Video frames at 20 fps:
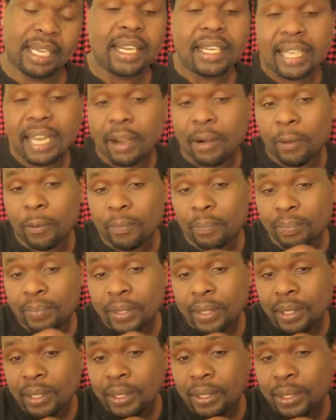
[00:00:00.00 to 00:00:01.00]
Now,
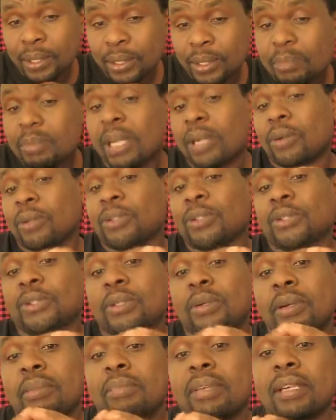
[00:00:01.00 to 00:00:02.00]
you might
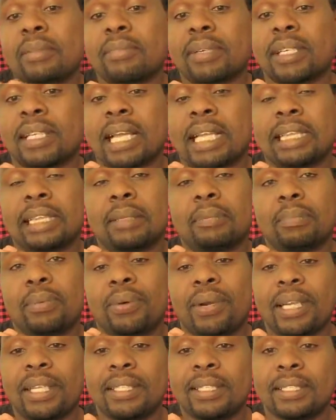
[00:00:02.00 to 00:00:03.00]
also remember that the
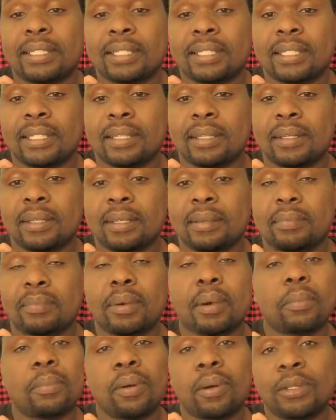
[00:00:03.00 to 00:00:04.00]
prince
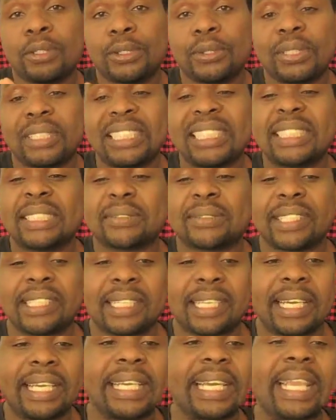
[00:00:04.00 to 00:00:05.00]
proposed to
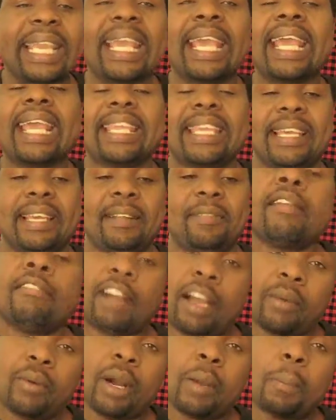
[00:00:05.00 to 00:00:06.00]
Cinderella in Kenya. If
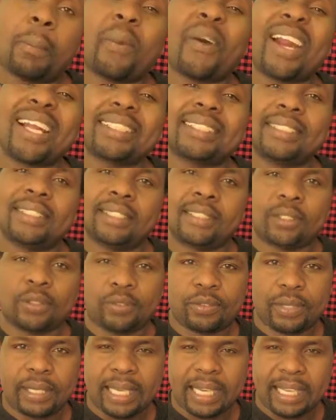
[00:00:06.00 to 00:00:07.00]
I were president
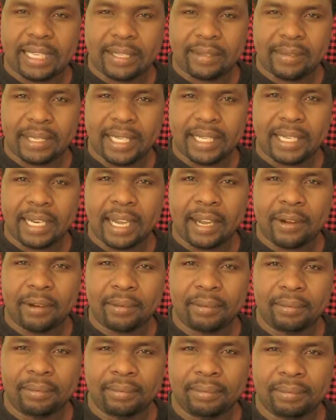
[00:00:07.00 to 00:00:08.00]
of Kenya right now,
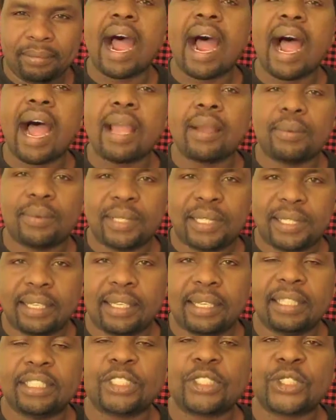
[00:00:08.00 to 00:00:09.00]
I would
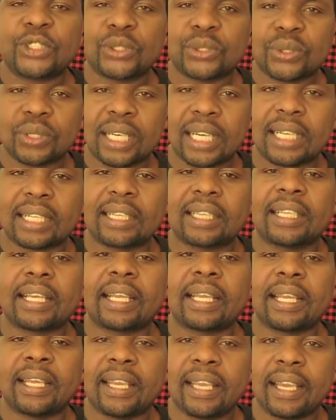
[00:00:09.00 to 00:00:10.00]
instruct
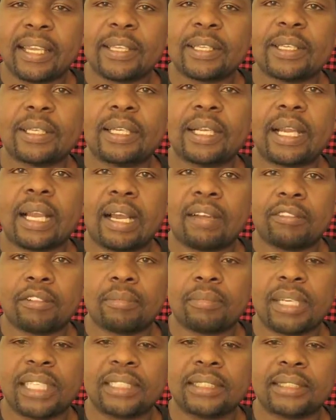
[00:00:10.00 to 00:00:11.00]
the Kenyan
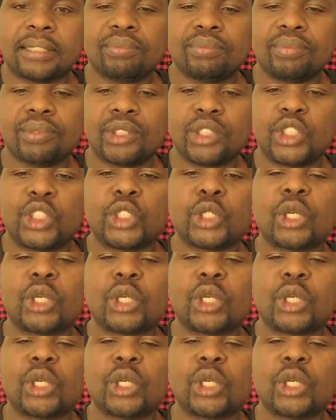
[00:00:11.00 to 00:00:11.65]
government to